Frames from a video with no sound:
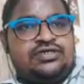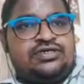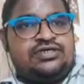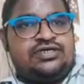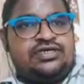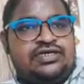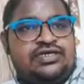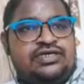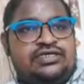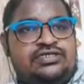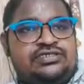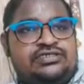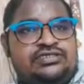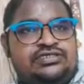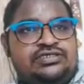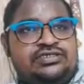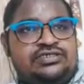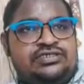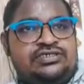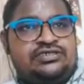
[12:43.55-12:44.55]

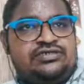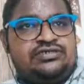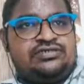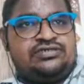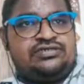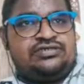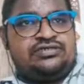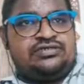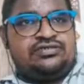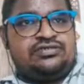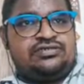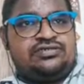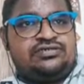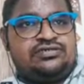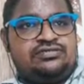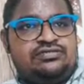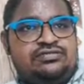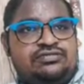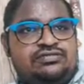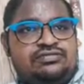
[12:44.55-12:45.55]
IC
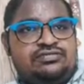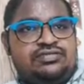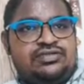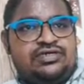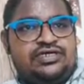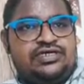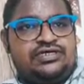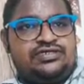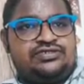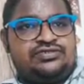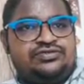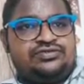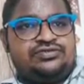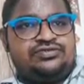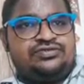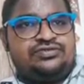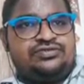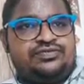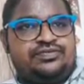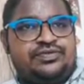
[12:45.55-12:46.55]
by
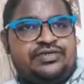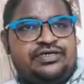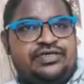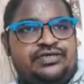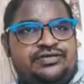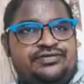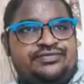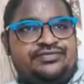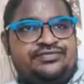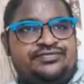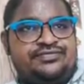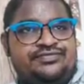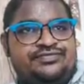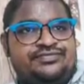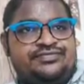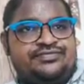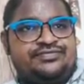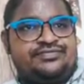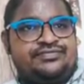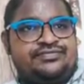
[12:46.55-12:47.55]
2 pi
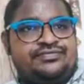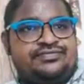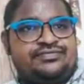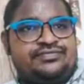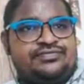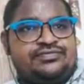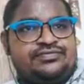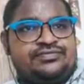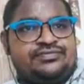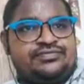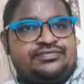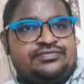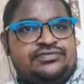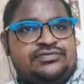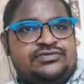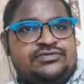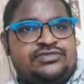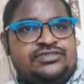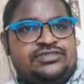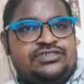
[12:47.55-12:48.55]

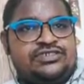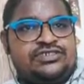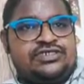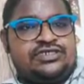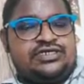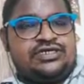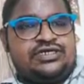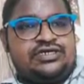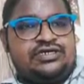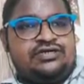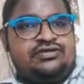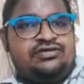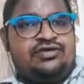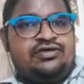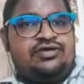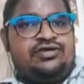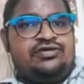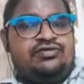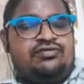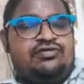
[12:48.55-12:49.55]
integral.
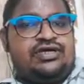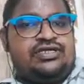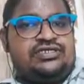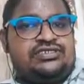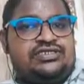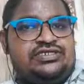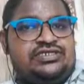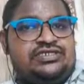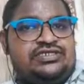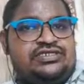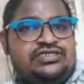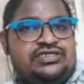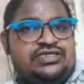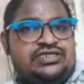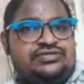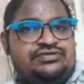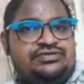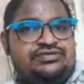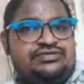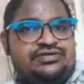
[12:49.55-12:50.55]
What is the distance
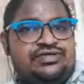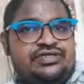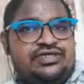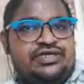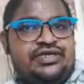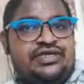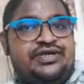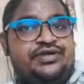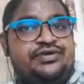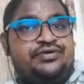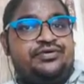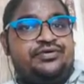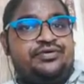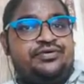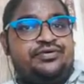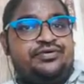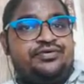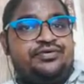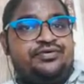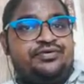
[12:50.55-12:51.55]
between A
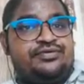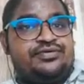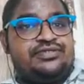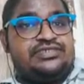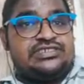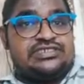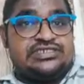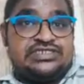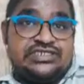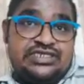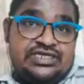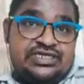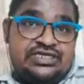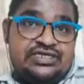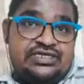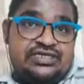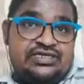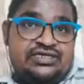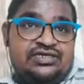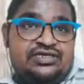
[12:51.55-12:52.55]
to
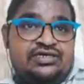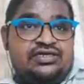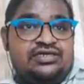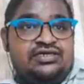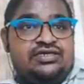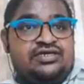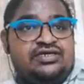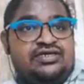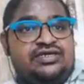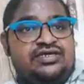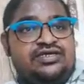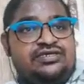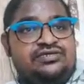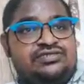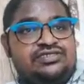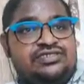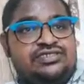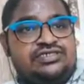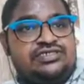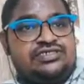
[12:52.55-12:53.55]
C? A to
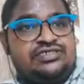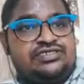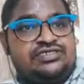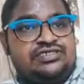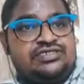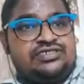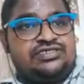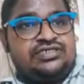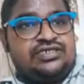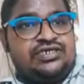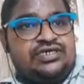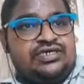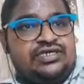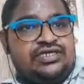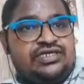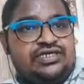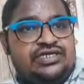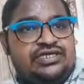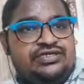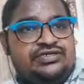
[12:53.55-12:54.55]
C it is
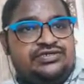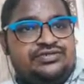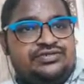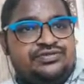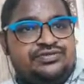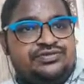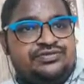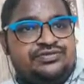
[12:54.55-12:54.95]
D2